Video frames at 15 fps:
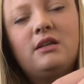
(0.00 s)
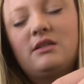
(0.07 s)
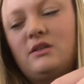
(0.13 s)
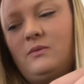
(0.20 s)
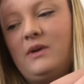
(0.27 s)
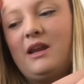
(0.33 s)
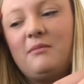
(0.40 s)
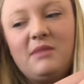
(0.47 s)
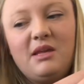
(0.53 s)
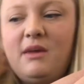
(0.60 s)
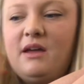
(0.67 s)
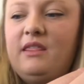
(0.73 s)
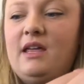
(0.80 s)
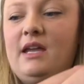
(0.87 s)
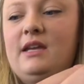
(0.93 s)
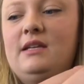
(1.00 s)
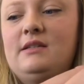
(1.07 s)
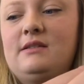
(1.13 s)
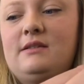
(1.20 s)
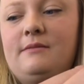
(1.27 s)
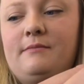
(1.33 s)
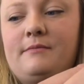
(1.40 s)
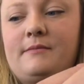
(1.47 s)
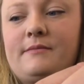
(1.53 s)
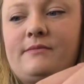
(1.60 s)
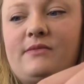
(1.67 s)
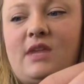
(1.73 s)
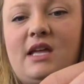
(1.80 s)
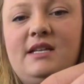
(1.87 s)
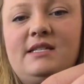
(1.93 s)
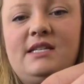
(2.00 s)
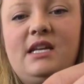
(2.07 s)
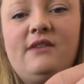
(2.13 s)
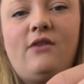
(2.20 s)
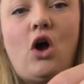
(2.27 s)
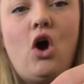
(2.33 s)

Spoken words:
So what I by that is, instead of